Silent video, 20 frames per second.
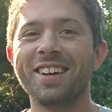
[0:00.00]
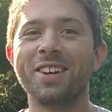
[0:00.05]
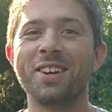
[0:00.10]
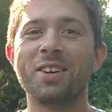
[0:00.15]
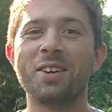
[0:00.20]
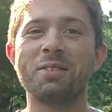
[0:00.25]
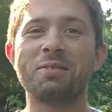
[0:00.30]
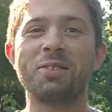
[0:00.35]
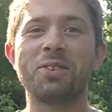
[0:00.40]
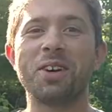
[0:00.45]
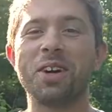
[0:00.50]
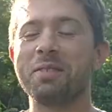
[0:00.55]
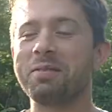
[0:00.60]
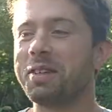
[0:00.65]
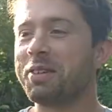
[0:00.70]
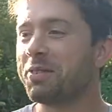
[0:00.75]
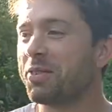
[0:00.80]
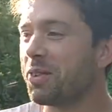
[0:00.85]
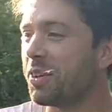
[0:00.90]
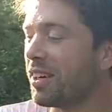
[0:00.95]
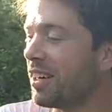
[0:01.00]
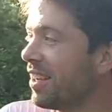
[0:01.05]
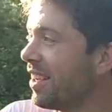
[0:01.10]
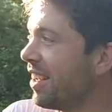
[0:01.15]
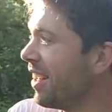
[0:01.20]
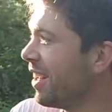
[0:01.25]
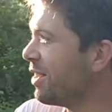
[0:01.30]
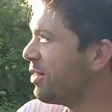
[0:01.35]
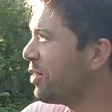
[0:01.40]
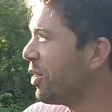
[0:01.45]
oh boy, I'm in for it.
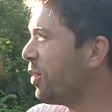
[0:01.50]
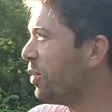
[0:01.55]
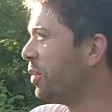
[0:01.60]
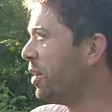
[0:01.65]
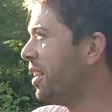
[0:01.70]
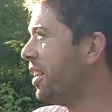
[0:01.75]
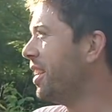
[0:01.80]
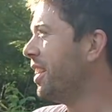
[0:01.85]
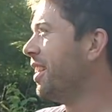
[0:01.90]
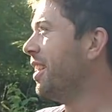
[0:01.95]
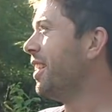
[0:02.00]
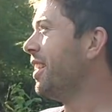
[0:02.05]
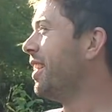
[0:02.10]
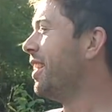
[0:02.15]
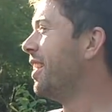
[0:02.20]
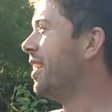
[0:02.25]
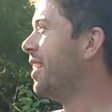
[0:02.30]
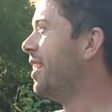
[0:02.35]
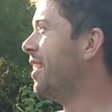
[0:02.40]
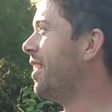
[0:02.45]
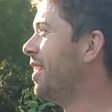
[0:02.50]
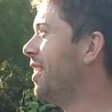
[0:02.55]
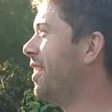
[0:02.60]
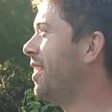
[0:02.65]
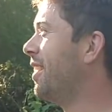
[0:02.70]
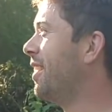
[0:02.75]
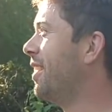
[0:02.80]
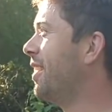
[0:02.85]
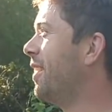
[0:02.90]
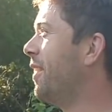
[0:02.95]
So,
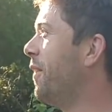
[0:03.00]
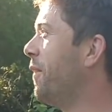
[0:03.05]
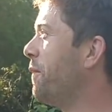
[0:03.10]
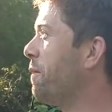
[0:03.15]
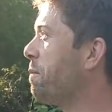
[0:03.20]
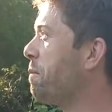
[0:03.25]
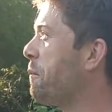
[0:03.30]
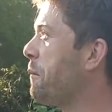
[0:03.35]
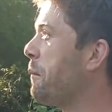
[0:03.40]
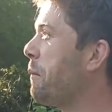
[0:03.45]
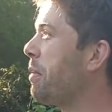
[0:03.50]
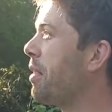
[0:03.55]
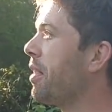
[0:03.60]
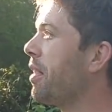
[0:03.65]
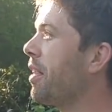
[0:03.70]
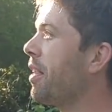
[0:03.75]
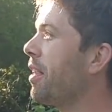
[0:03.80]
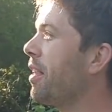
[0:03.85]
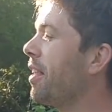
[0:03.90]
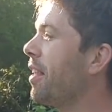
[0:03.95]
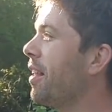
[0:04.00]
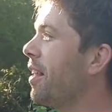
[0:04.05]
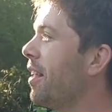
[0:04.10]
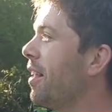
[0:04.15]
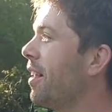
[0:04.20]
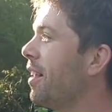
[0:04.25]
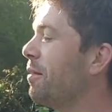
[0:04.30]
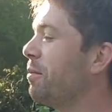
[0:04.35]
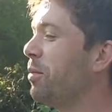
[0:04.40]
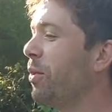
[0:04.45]
uh,
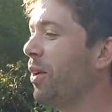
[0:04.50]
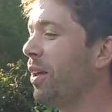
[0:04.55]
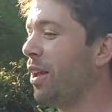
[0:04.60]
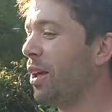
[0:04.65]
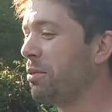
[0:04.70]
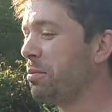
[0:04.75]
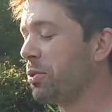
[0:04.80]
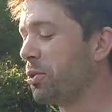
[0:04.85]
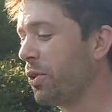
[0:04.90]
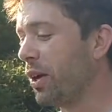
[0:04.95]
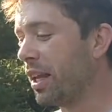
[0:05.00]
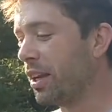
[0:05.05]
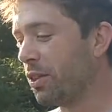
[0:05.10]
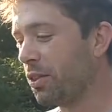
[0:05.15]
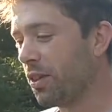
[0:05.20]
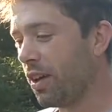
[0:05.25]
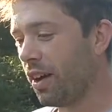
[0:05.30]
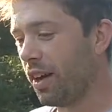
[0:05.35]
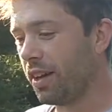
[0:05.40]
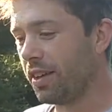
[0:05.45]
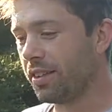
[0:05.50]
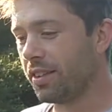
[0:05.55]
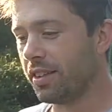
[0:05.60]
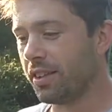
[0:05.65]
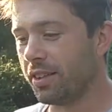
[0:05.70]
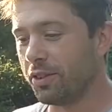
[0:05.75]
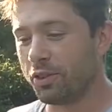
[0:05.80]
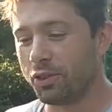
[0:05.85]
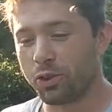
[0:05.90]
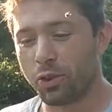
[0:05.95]
boy, I lost my train of thought.
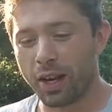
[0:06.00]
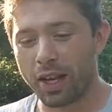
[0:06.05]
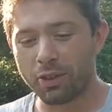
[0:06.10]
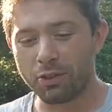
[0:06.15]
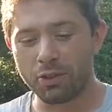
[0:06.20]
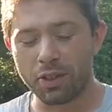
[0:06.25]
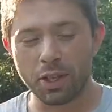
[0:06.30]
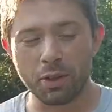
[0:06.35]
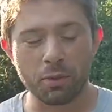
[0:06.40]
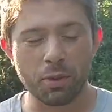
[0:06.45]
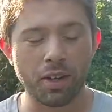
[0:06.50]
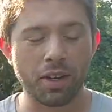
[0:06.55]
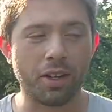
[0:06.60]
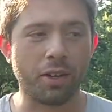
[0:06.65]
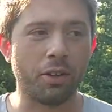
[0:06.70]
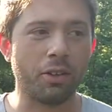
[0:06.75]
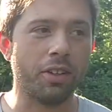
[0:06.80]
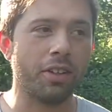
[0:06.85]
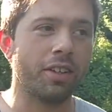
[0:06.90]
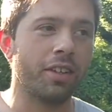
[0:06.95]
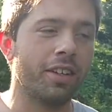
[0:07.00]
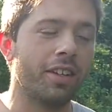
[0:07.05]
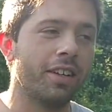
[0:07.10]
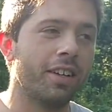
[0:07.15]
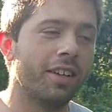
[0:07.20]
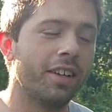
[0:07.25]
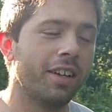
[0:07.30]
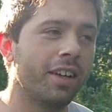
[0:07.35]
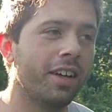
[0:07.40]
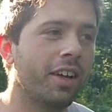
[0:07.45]
Train's derailed.
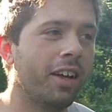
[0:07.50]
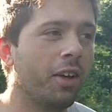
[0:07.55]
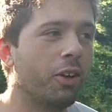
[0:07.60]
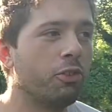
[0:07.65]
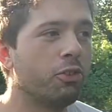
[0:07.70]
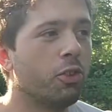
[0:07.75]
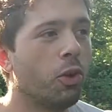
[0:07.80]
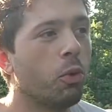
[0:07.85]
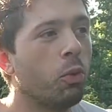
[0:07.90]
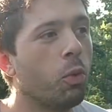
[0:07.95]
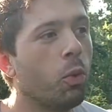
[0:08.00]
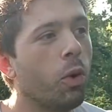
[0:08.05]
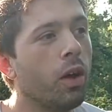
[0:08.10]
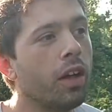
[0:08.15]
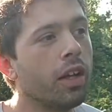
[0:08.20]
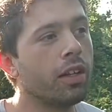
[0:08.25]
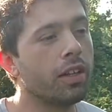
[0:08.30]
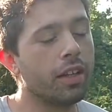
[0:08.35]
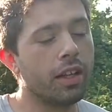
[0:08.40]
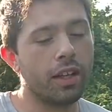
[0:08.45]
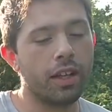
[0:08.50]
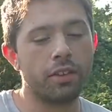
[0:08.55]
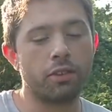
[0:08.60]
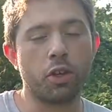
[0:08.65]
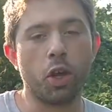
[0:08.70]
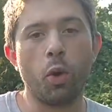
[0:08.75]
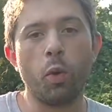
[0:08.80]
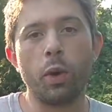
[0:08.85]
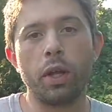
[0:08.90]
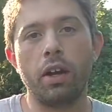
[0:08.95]
So what is
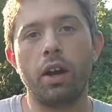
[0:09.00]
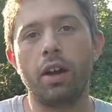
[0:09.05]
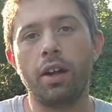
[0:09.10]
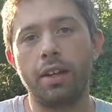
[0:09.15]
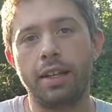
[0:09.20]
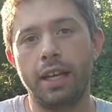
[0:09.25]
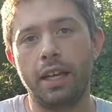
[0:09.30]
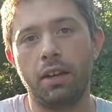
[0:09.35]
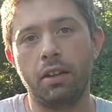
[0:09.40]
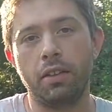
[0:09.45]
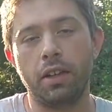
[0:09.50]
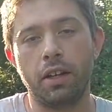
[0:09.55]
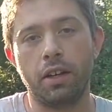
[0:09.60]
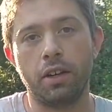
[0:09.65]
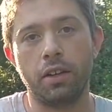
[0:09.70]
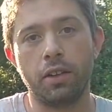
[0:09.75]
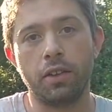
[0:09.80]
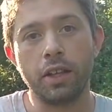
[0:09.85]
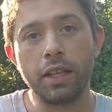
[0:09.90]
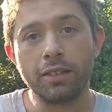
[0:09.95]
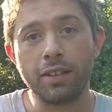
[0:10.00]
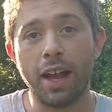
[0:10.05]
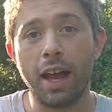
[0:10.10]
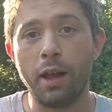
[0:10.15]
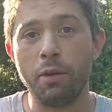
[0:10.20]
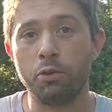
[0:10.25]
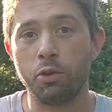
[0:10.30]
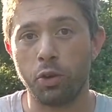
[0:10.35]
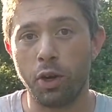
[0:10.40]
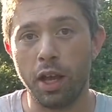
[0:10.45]
going on down there? These
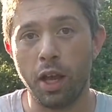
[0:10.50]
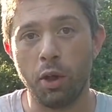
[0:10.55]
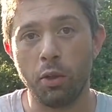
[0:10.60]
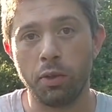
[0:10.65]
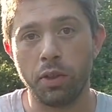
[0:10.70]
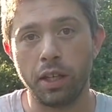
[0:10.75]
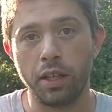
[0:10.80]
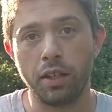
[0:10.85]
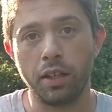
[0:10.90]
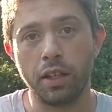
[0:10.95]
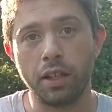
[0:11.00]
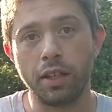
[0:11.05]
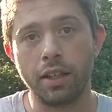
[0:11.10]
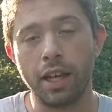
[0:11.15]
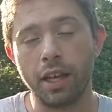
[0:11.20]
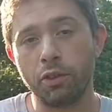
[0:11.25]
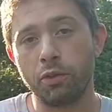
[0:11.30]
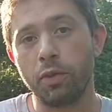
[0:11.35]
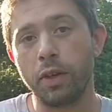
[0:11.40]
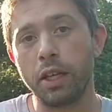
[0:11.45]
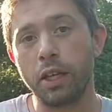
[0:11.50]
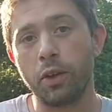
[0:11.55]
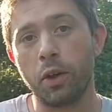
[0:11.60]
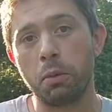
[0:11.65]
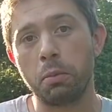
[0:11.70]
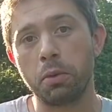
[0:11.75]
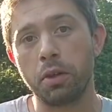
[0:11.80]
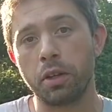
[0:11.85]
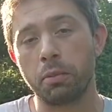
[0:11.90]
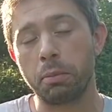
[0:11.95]
hives are healthy. In the next video,
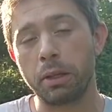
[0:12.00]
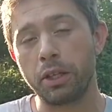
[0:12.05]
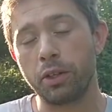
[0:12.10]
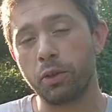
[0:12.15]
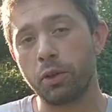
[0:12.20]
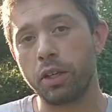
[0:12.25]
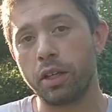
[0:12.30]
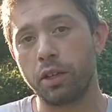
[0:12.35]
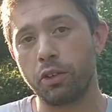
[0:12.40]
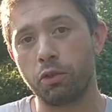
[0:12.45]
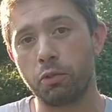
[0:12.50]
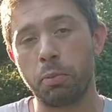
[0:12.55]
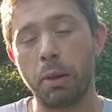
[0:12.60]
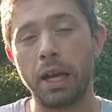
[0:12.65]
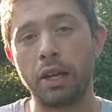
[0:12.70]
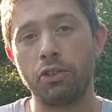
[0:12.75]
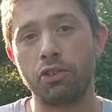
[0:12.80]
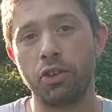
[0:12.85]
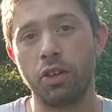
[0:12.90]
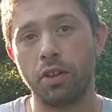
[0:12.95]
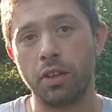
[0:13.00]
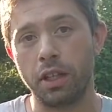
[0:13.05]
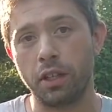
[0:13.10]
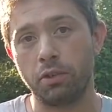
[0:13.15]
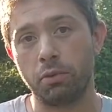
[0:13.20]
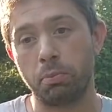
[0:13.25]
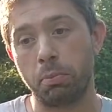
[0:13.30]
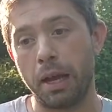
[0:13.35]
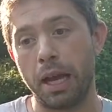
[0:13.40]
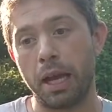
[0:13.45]
I'm going to be doing an inspection on
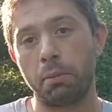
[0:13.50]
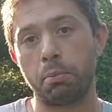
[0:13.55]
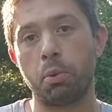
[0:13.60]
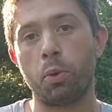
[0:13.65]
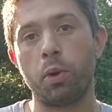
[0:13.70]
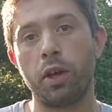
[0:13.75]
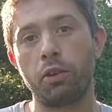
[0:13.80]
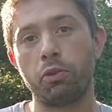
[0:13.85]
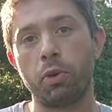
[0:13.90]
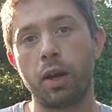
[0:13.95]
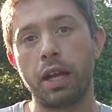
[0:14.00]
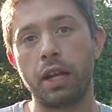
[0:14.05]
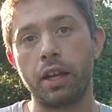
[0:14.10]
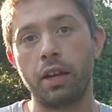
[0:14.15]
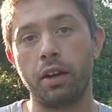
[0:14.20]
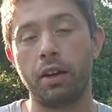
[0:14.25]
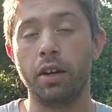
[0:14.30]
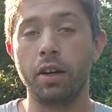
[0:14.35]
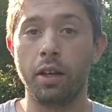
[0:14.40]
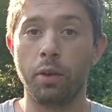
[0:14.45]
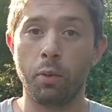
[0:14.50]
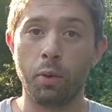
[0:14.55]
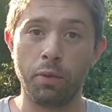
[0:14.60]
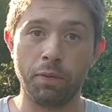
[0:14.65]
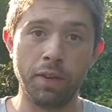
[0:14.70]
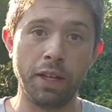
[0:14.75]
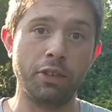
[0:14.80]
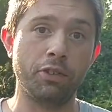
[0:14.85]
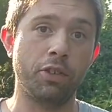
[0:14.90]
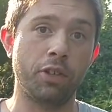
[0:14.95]
these bad boys right here. We're
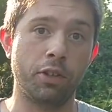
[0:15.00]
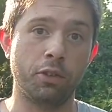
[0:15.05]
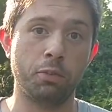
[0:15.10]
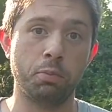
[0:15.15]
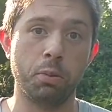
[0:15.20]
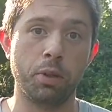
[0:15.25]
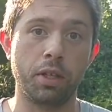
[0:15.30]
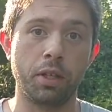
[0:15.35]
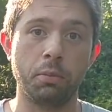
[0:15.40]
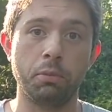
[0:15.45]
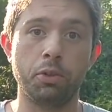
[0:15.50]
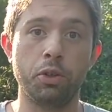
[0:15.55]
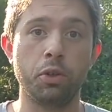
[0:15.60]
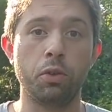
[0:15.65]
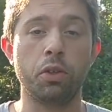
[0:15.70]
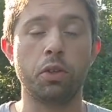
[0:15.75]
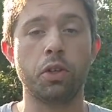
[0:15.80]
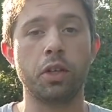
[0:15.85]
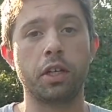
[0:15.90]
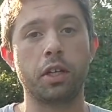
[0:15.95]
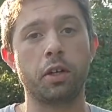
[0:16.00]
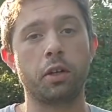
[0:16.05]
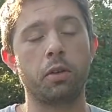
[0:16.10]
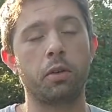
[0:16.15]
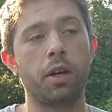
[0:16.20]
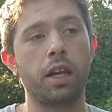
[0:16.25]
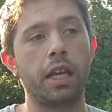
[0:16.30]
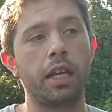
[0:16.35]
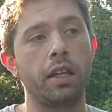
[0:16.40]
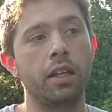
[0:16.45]
fixing to split them too. They're looking
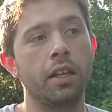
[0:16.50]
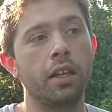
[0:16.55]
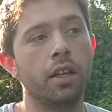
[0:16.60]
great.